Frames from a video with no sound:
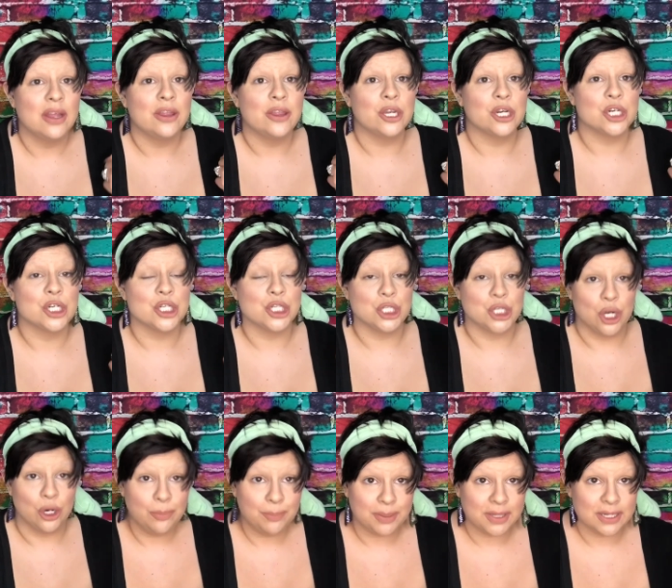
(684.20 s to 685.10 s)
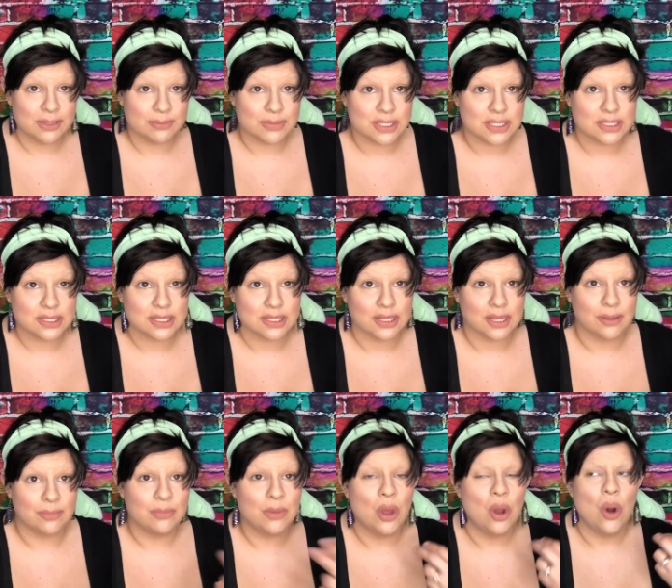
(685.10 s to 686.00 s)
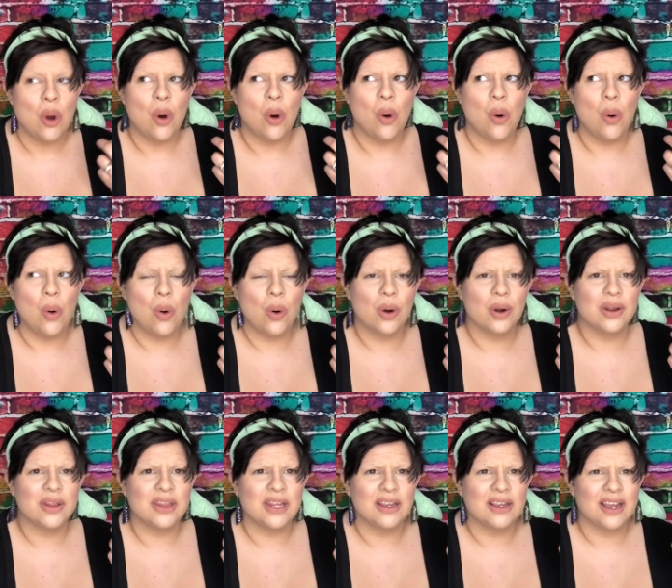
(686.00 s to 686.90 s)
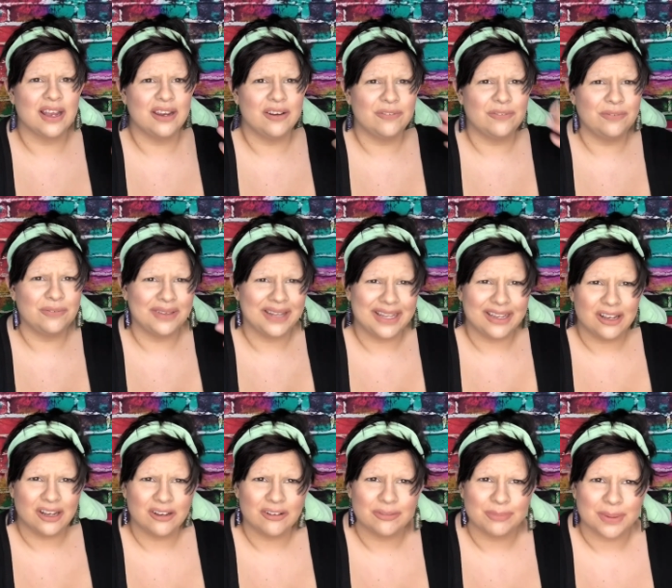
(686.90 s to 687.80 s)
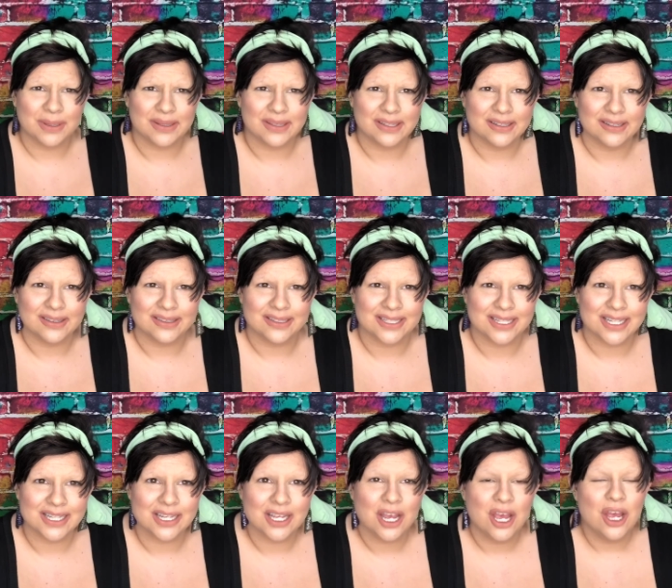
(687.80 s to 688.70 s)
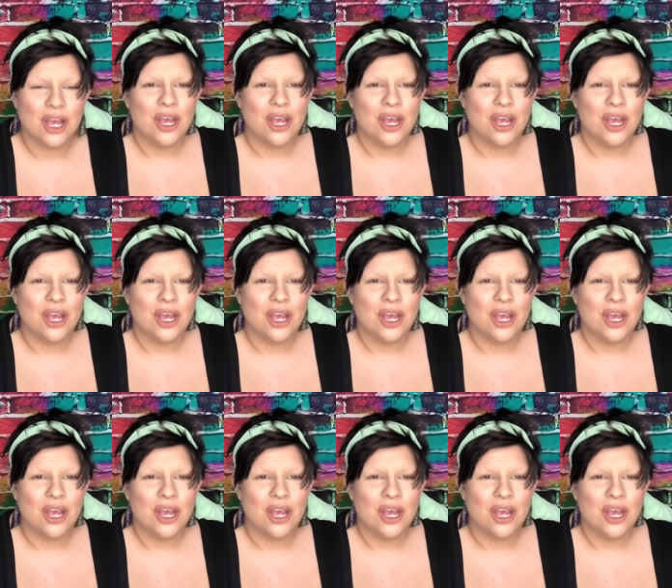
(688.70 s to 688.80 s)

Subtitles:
there's no pigment to them, or they kind of flake off by the end of the day.